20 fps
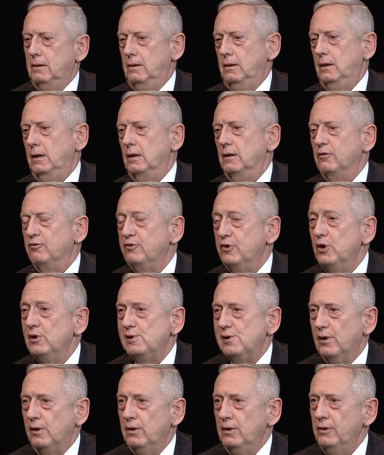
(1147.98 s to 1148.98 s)
In the
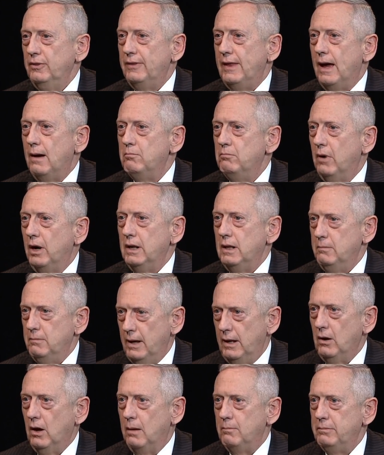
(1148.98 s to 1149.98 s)
future, that money
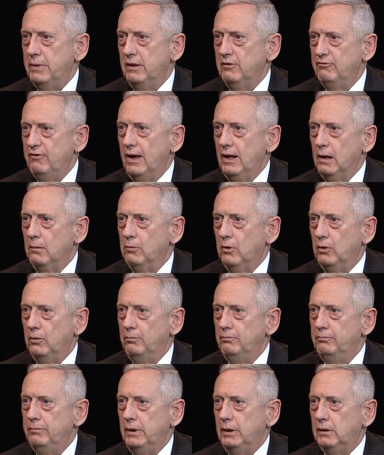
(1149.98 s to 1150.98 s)
may not be available
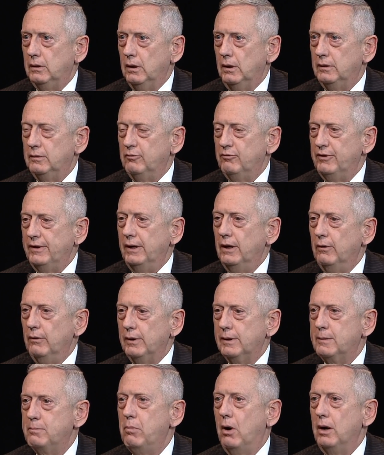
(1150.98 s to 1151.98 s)
because of the
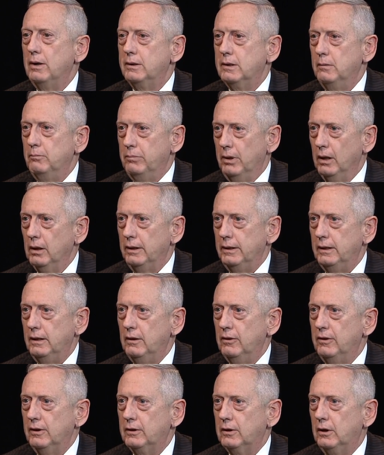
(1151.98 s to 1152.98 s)
irresponsibility
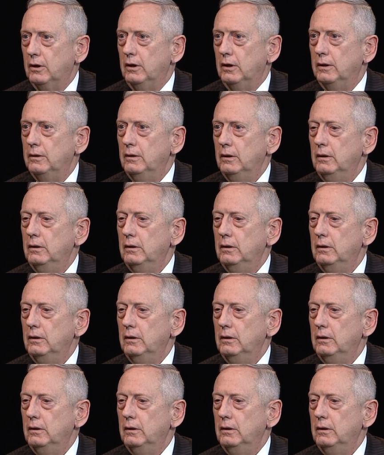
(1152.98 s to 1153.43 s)
of the current